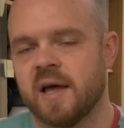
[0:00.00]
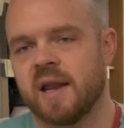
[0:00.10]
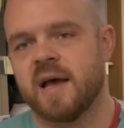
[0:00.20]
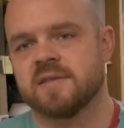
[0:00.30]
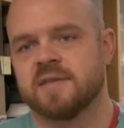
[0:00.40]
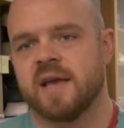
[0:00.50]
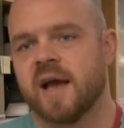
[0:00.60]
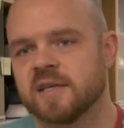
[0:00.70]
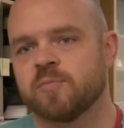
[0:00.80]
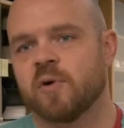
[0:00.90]
that as the
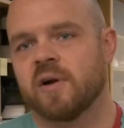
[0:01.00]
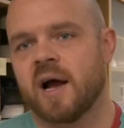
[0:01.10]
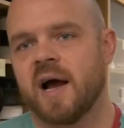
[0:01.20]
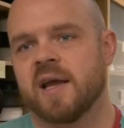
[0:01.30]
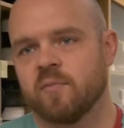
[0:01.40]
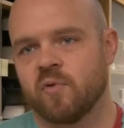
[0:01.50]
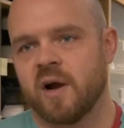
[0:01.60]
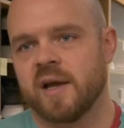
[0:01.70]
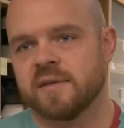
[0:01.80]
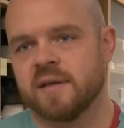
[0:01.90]
expert, I am
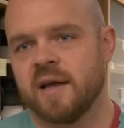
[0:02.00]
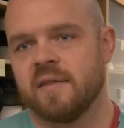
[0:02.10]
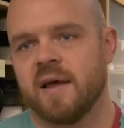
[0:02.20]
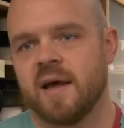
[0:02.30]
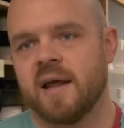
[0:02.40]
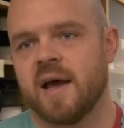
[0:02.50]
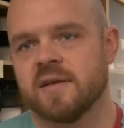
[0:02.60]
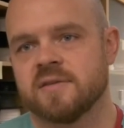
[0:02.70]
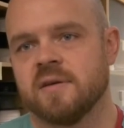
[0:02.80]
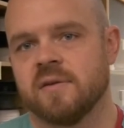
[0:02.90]
right, and that
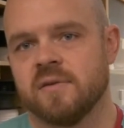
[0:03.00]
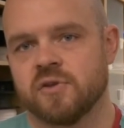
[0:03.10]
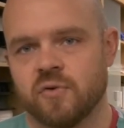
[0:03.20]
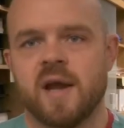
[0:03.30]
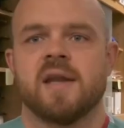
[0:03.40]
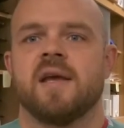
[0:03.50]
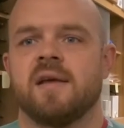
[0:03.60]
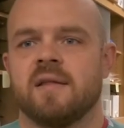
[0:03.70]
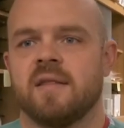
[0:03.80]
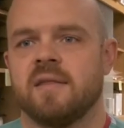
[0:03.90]
as the
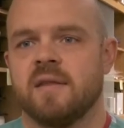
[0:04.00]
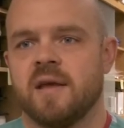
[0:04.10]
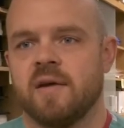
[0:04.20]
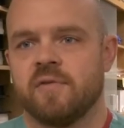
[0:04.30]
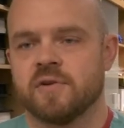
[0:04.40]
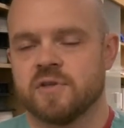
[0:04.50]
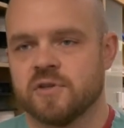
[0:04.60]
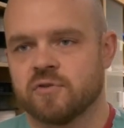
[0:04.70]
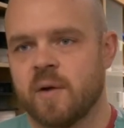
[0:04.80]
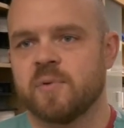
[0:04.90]
trainee, that if there's a
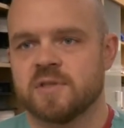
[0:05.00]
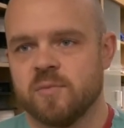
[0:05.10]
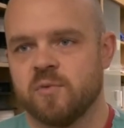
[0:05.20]
discrepancy